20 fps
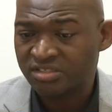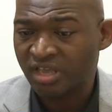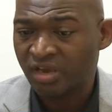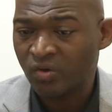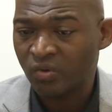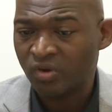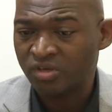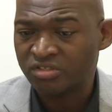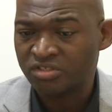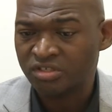that
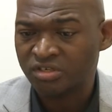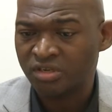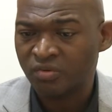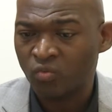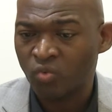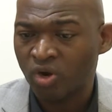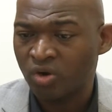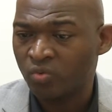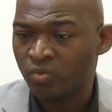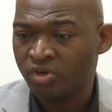question,
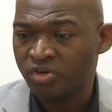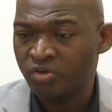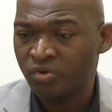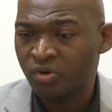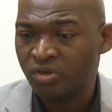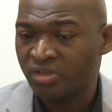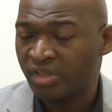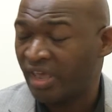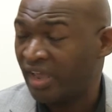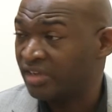and what are we
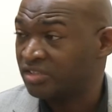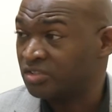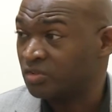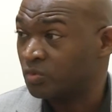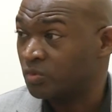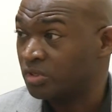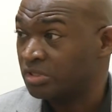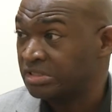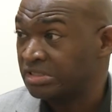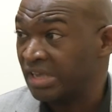doing, the answer
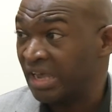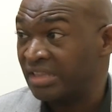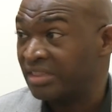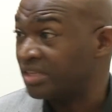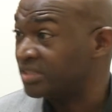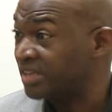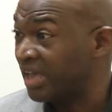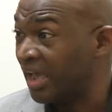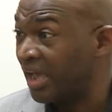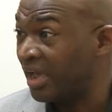was, at
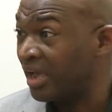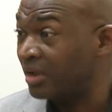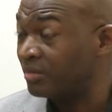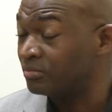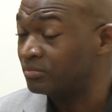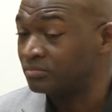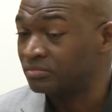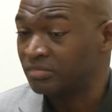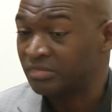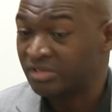the
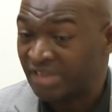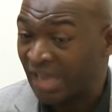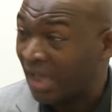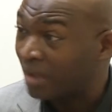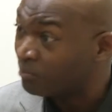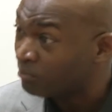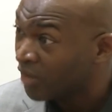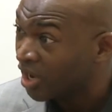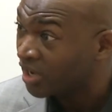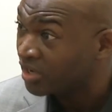time,
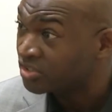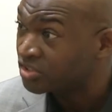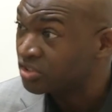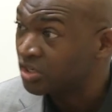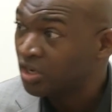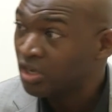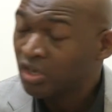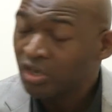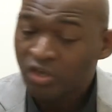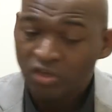not much.
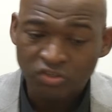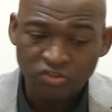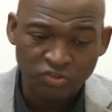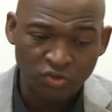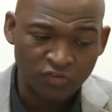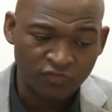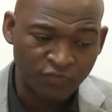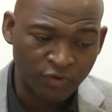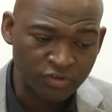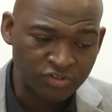So
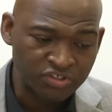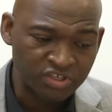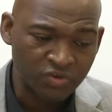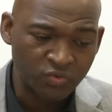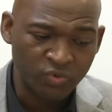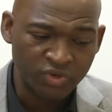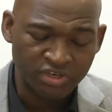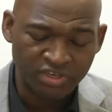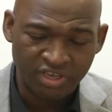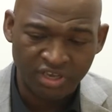the first
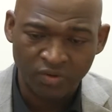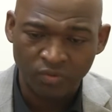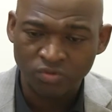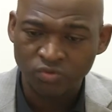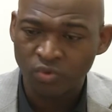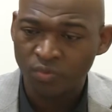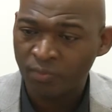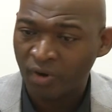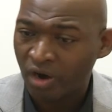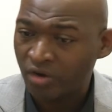thing we did was
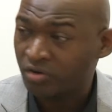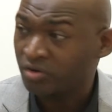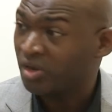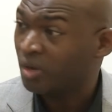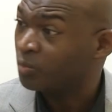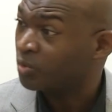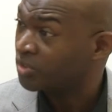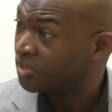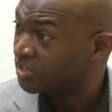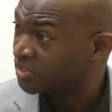we partnered
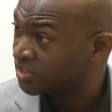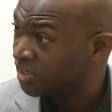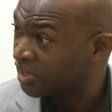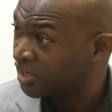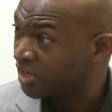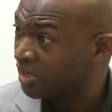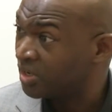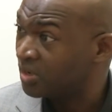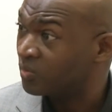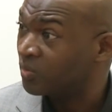up with the
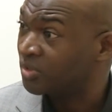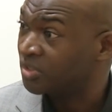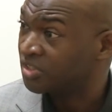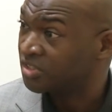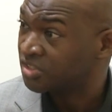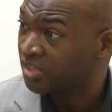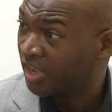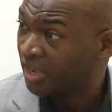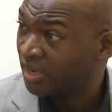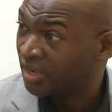city and with the
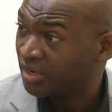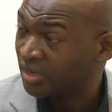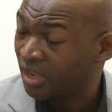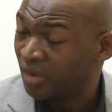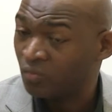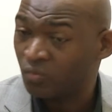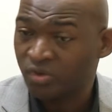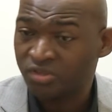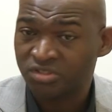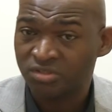state
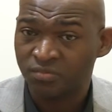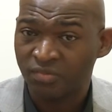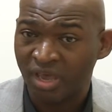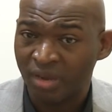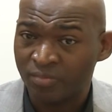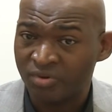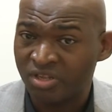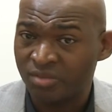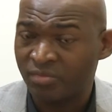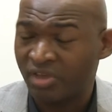and with some
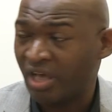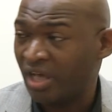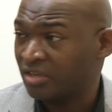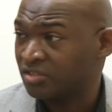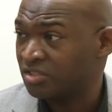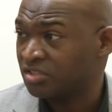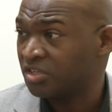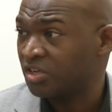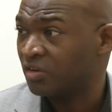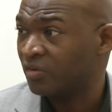
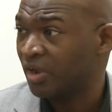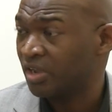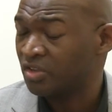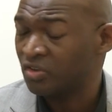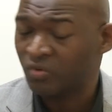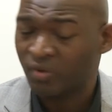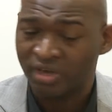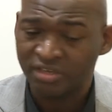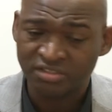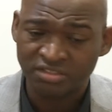epidemiologists here at
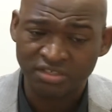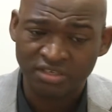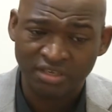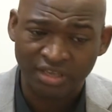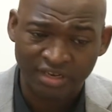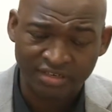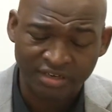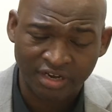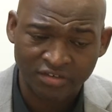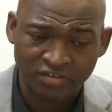UIC,
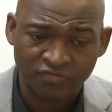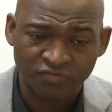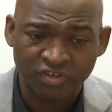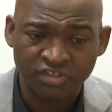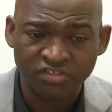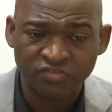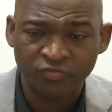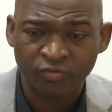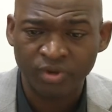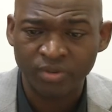like Dr.
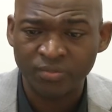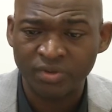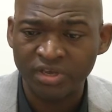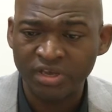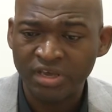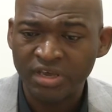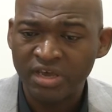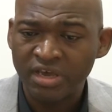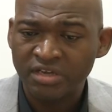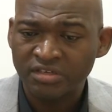Vince Freeman,
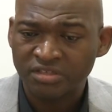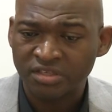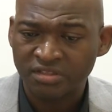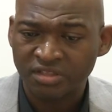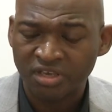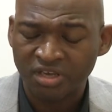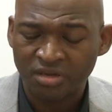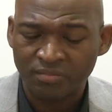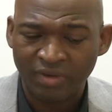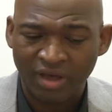to
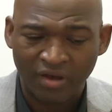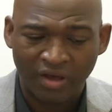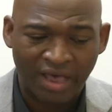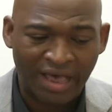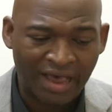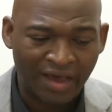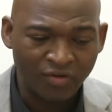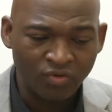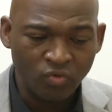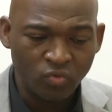think about
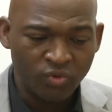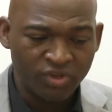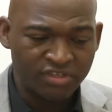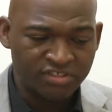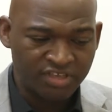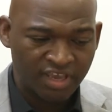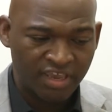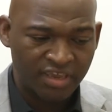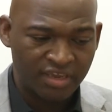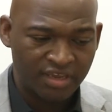how do we
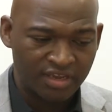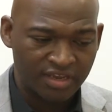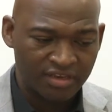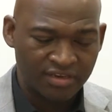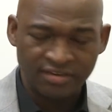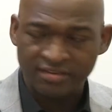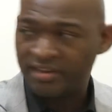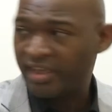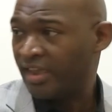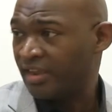take
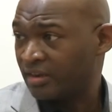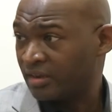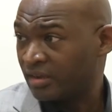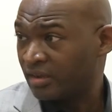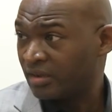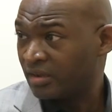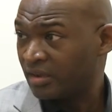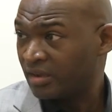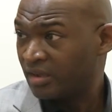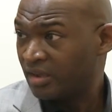
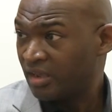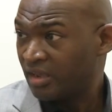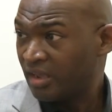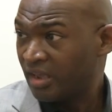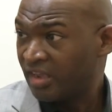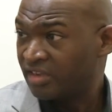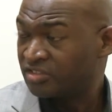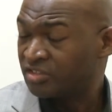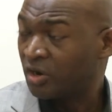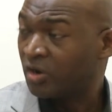data
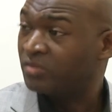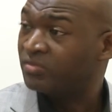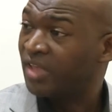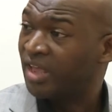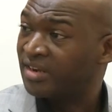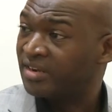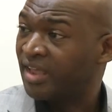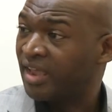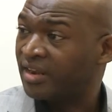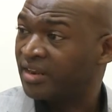and turn
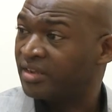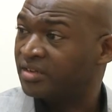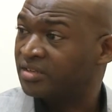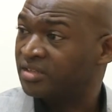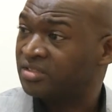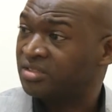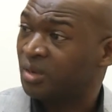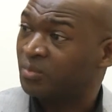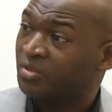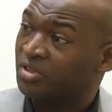that data
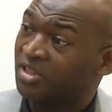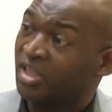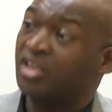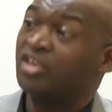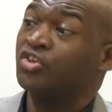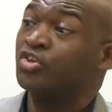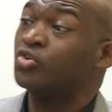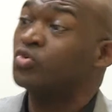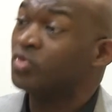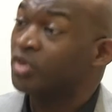into something that
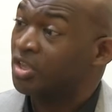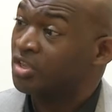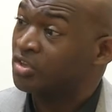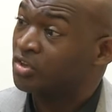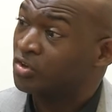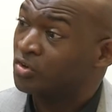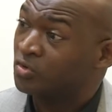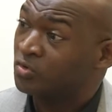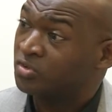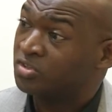you can
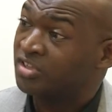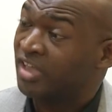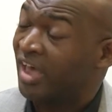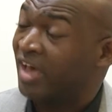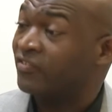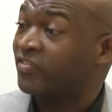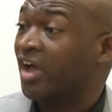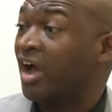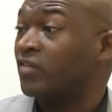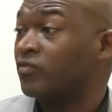use to
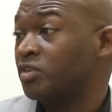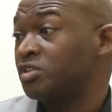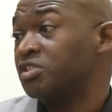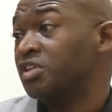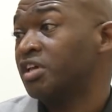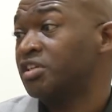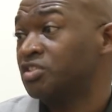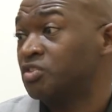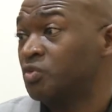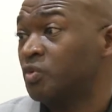have
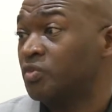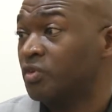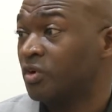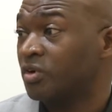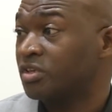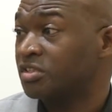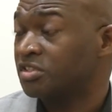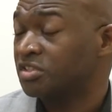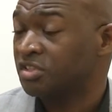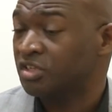conversations with your
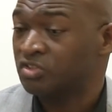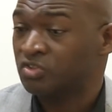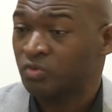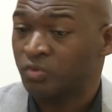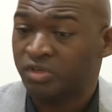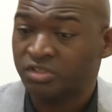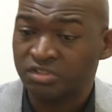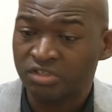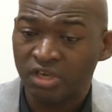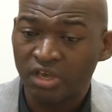
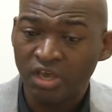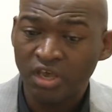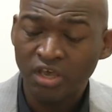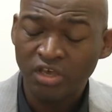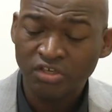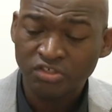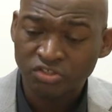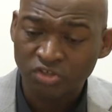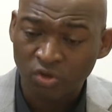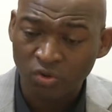constituents.
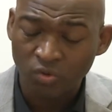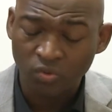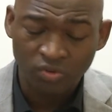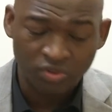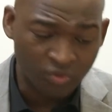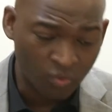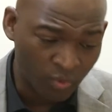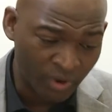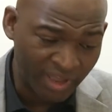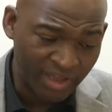So
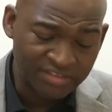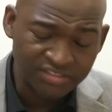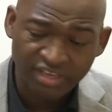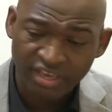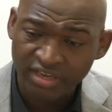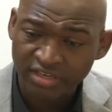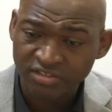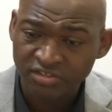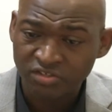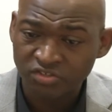the way I
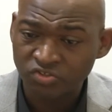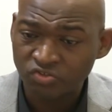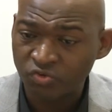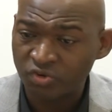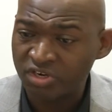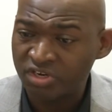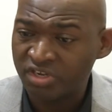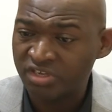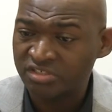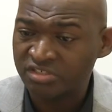take it to the
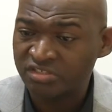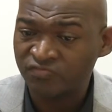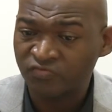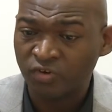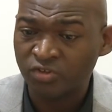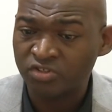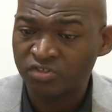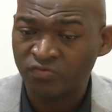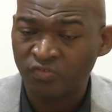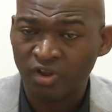street is,
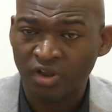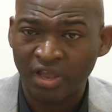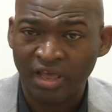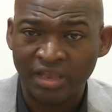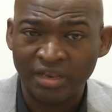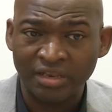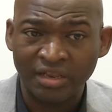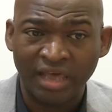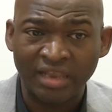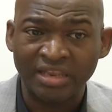first of all,
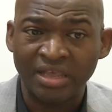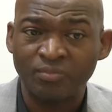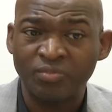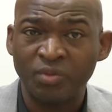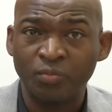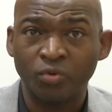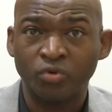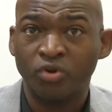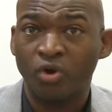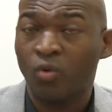I let
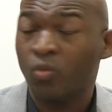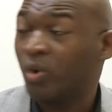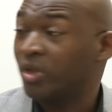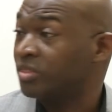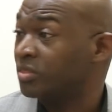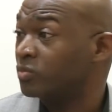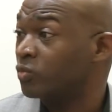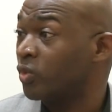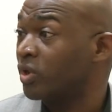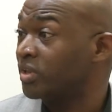people know
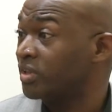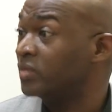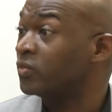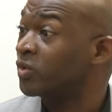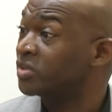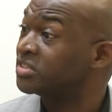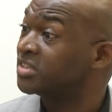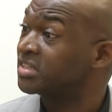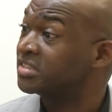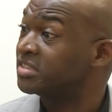
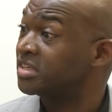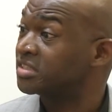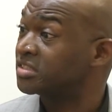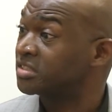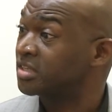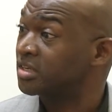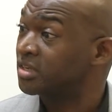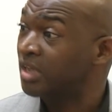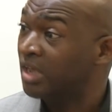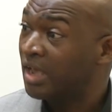what's
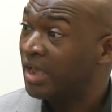existing.